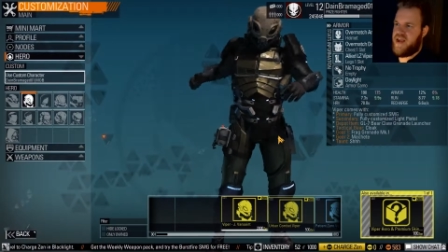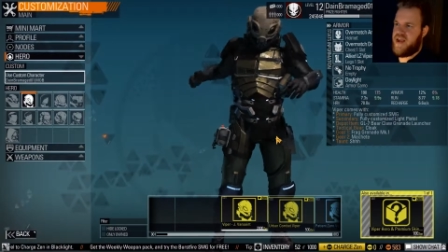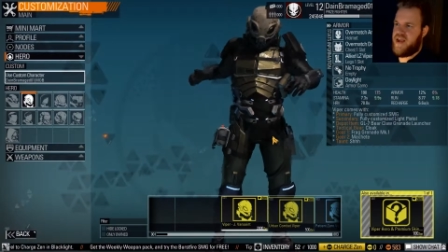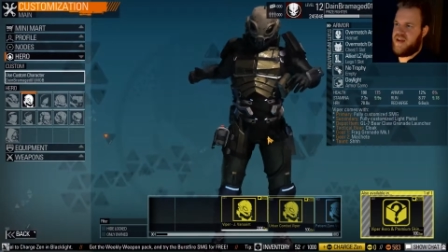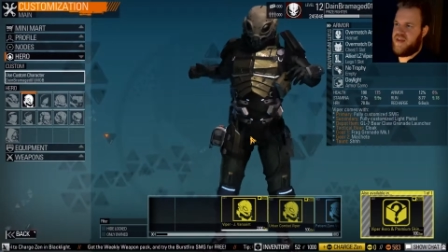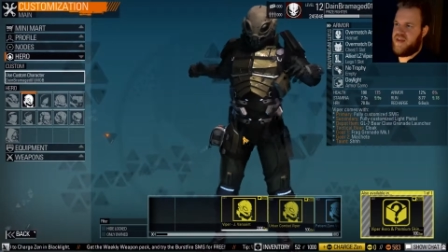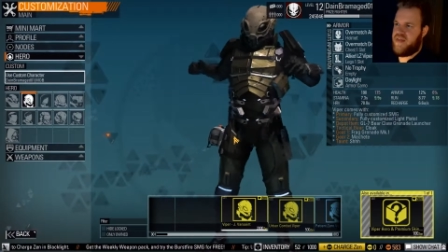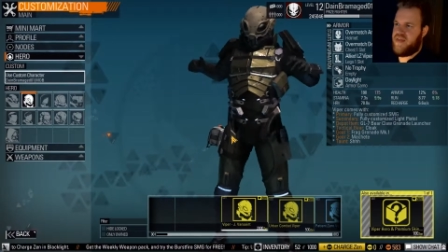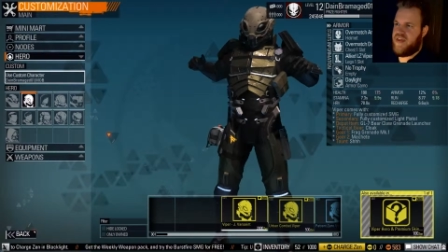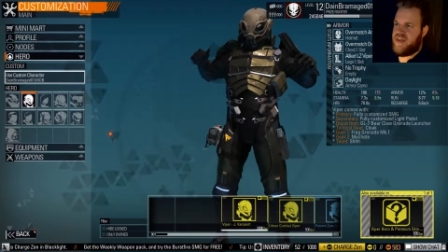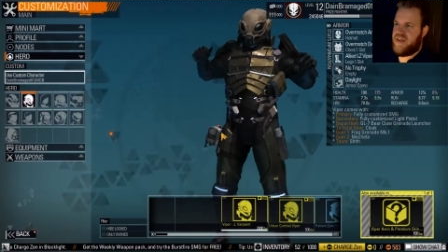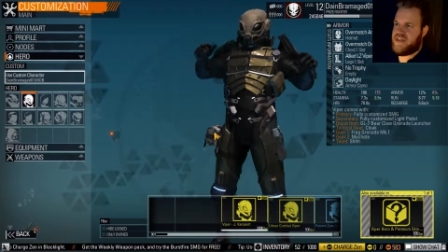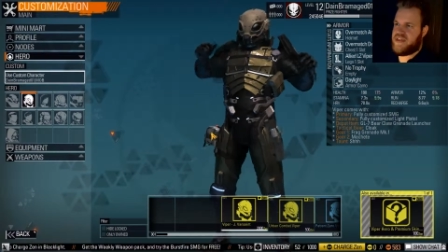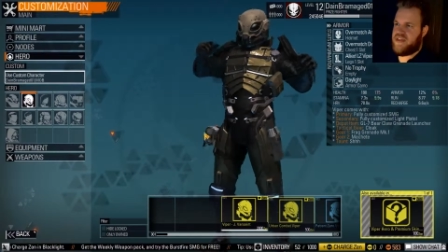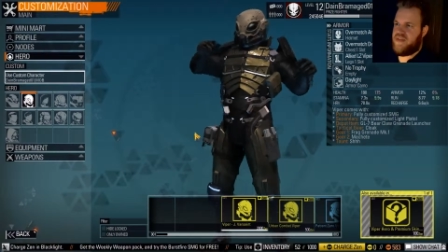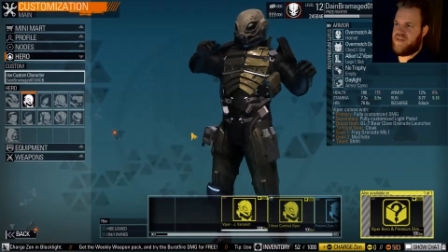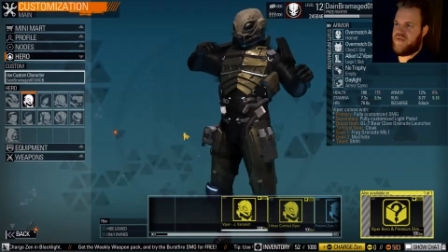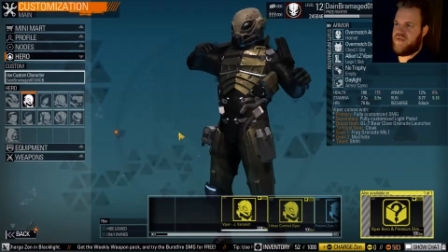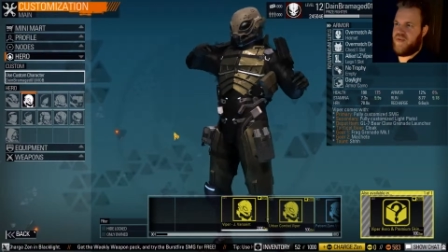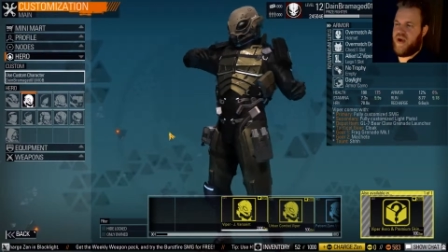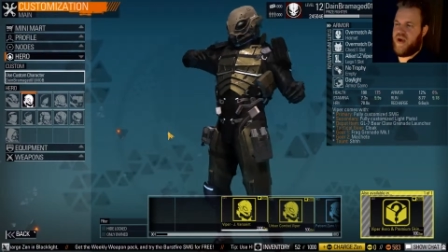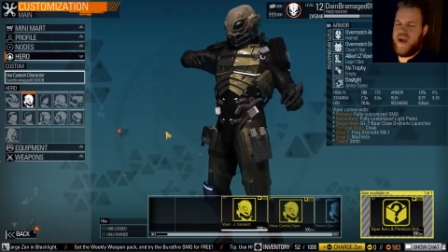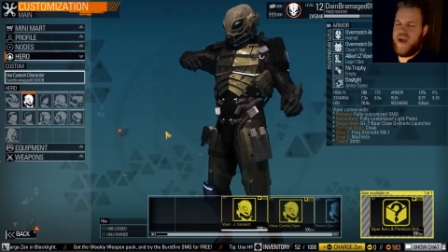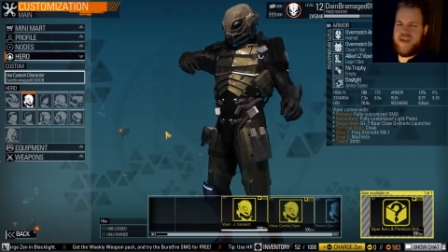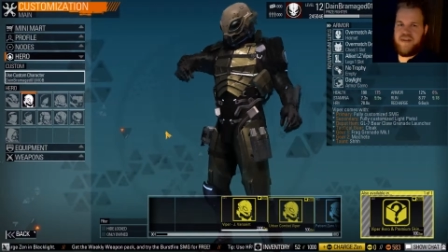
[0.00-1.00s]
and thinks
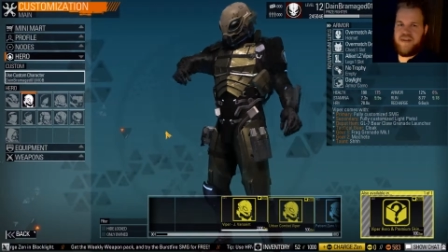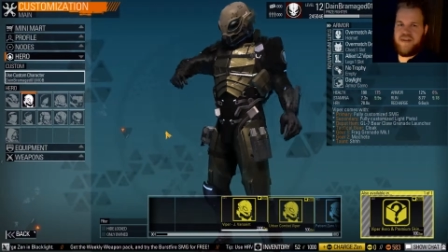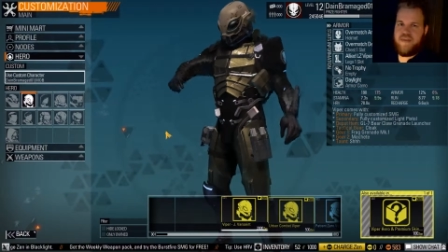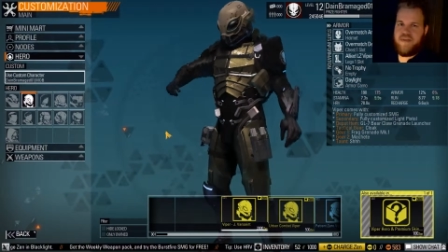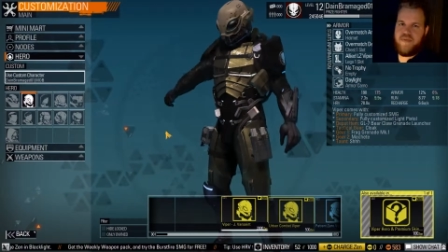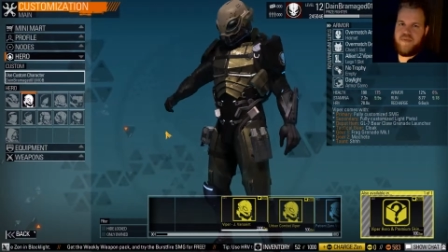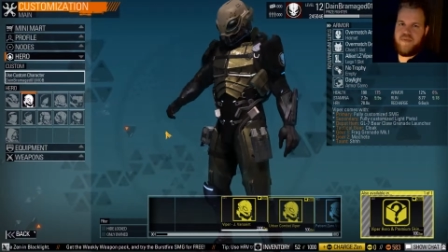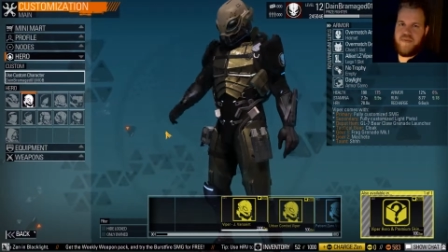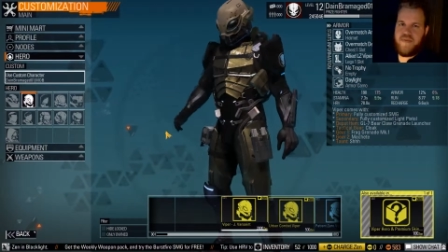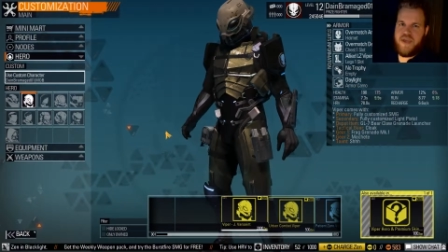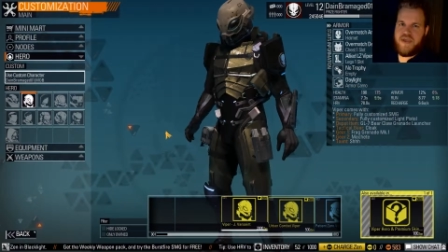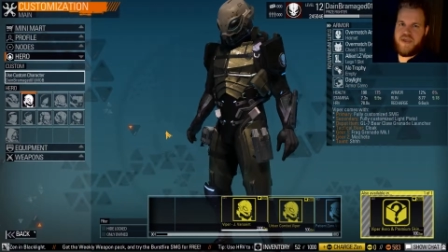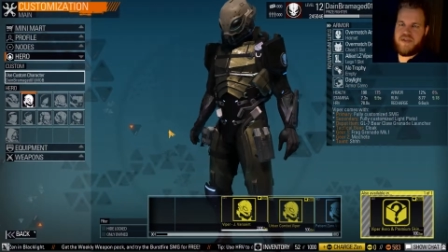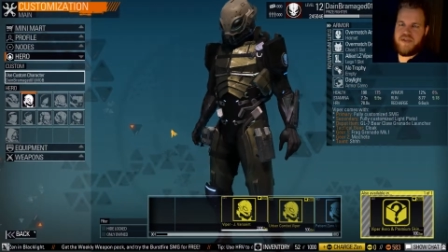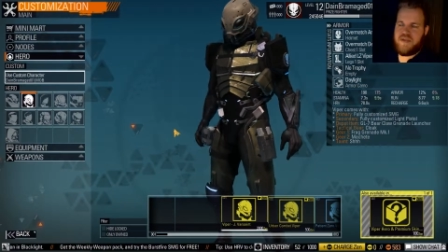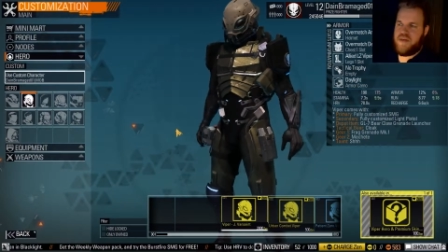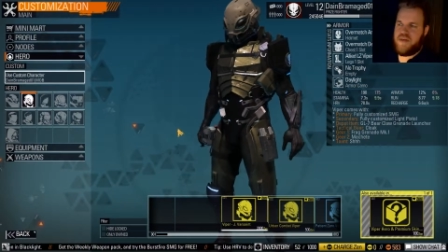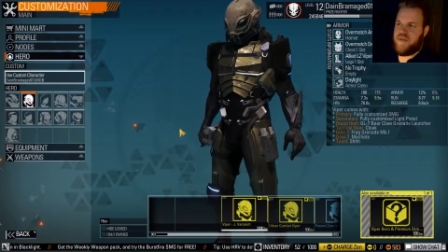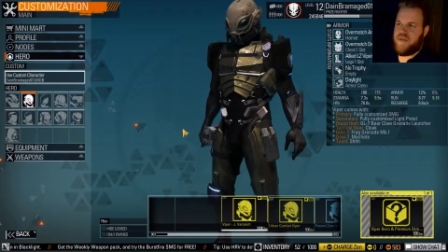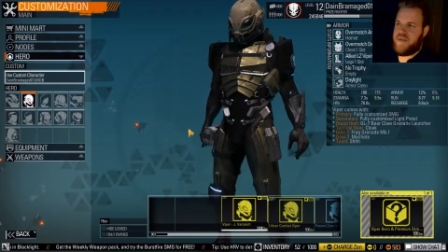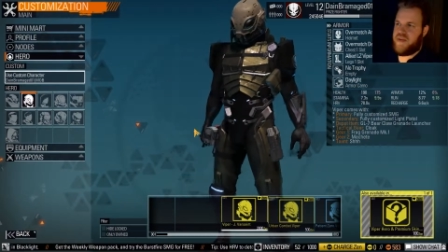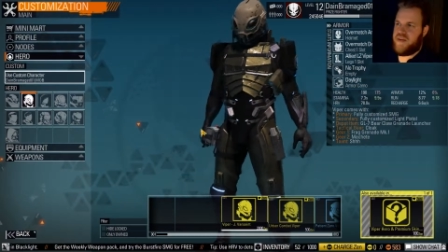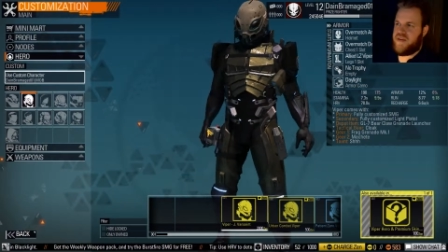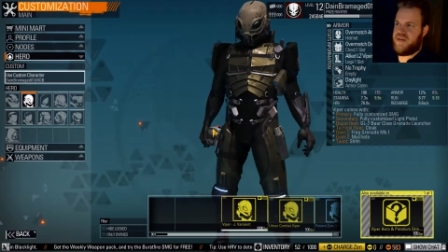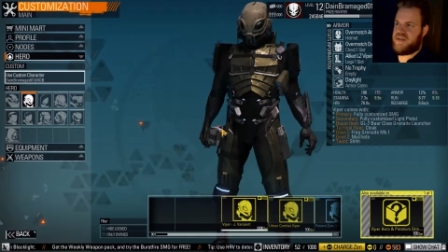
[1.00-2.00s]
of Raiden from the
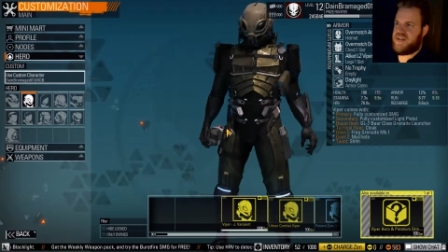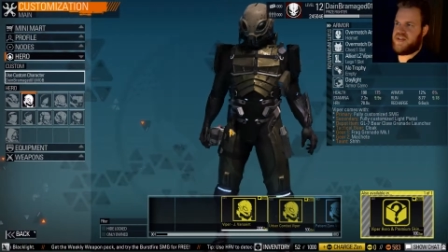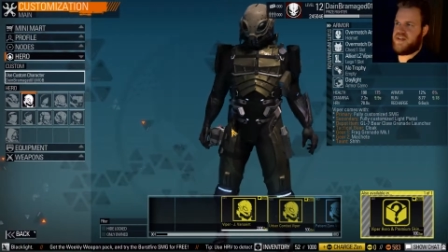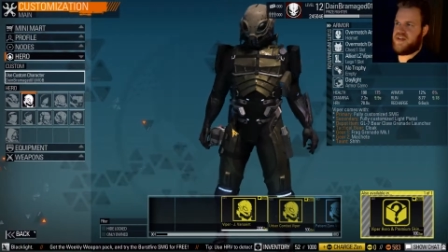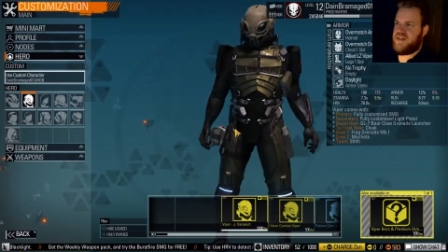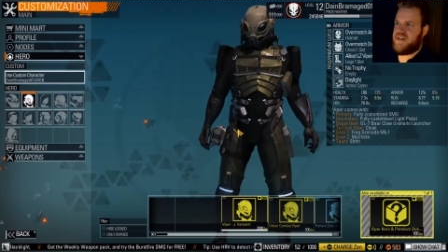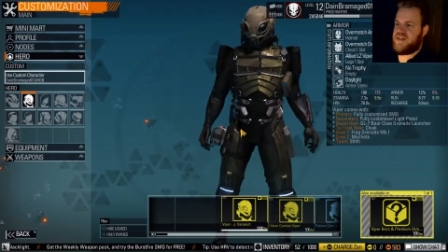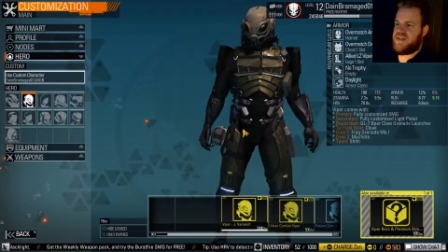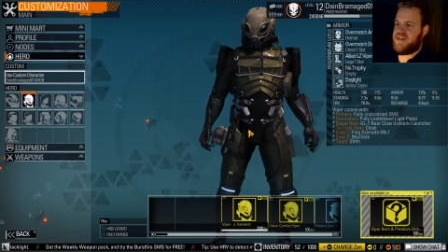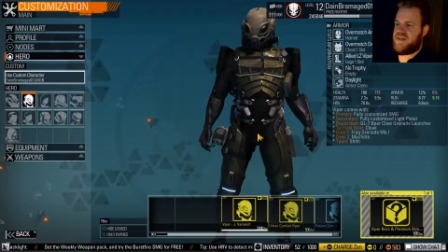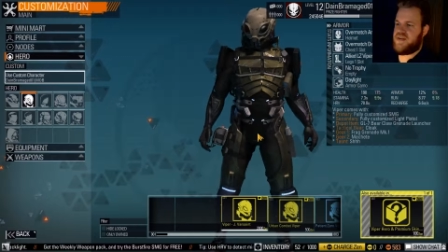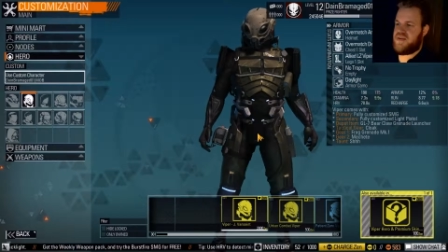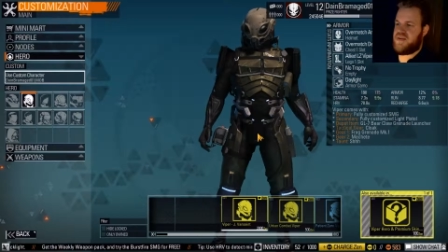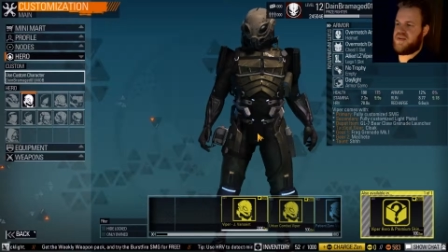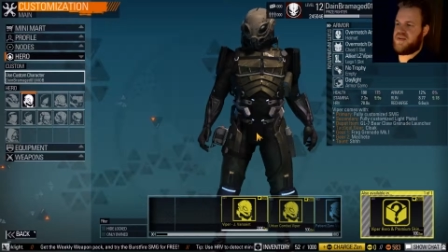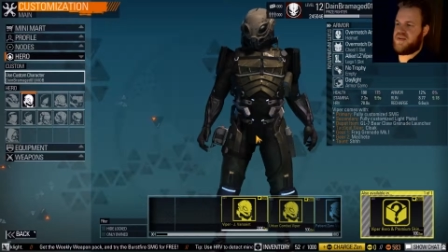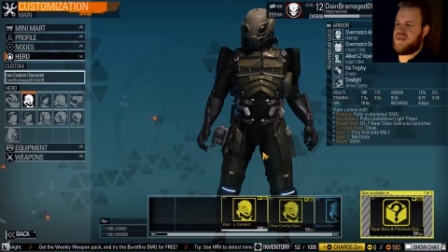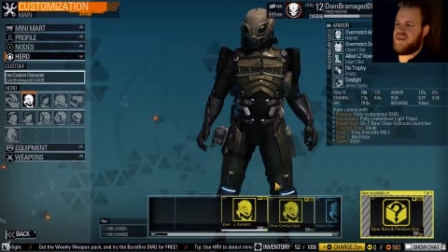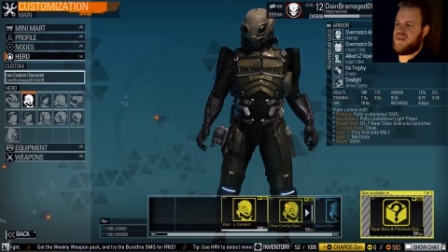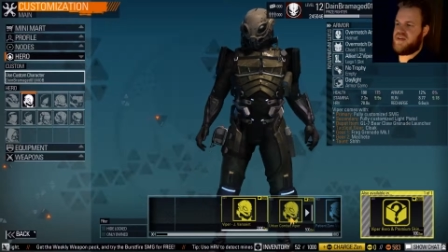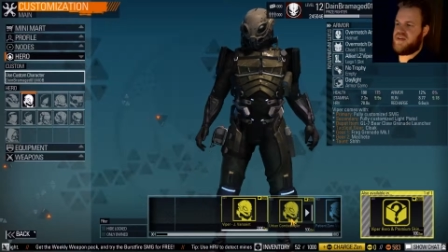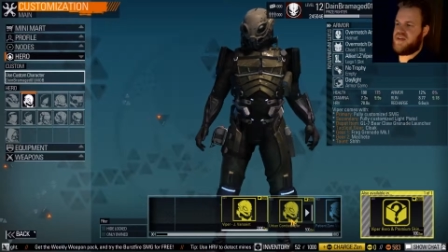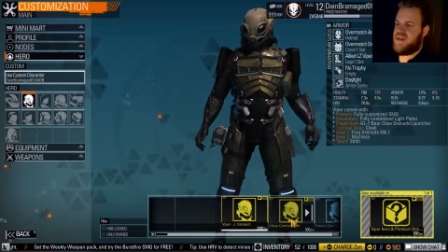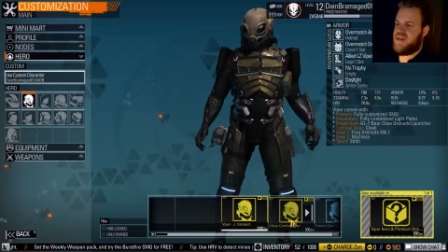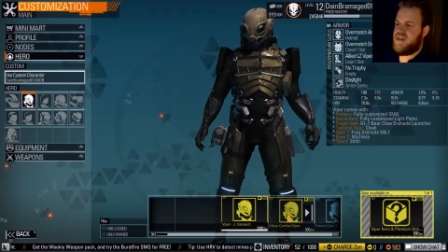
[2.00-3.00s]
intro of Metal Gear Solid two.